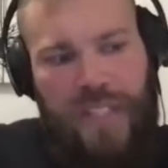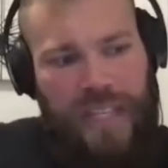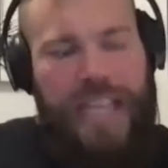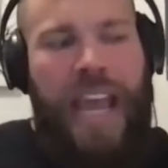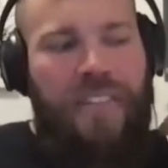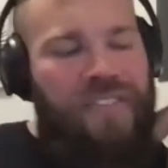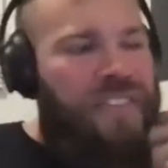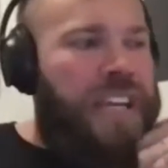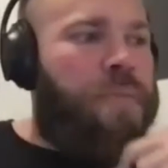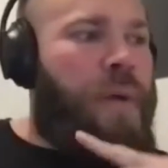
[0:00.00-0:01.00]
get
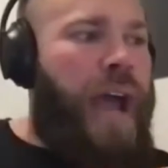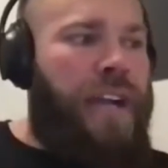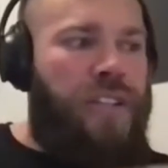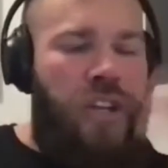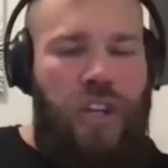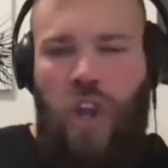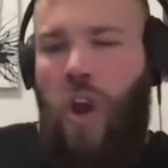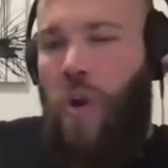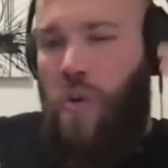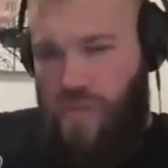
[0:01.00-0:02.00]
feedback to know